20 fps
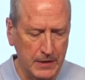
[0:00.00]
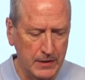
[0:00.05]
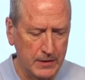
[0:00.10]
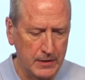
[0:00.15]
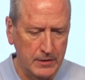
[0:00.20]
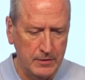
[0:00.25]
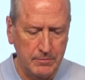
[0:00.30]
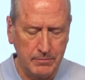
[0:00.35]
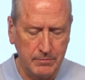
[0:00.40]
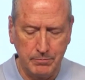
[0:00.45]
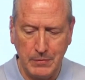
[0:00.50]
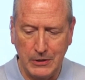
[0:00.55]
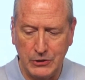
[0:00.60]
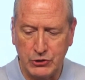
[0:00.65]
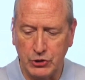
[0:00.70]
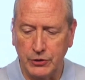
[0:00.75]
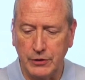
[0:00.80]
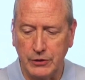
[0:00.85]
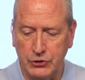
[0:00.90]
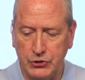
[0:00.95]

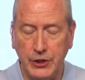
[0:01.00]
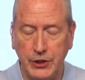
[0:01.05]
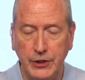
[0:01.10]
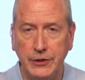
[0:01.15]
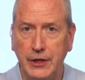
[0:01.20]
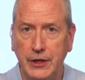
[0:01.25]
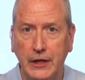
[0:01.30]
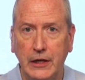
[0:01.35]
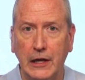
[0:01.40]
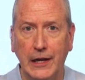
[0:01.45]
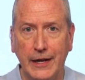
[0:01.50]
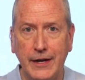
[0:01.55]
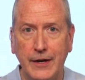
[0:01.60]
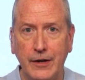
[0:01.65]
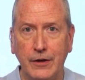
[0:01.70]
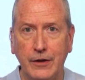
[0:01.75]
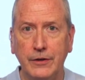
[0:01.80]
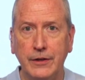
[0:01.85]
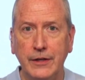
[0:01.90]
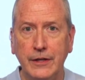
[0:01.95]
mission that she
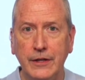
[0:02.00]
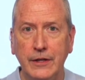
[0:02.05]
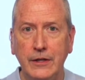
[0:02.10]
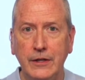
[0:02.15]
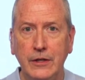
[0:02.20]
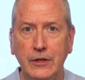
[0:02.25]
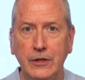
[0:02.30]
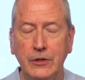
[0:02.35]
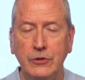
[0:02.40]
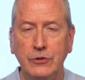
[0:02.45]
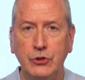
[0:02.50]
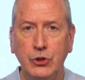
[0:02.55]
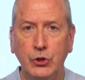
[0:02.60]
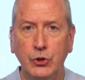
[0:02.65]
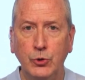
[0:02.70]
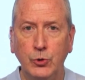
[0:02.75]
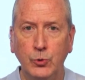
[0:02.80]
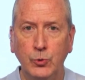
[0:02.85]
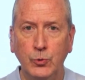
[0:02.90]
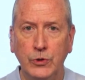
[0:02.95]
declared
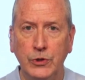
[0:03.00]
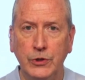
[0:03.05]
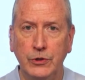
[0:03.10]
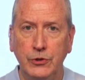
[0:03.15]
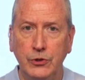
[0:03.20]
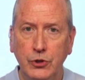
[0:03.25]
to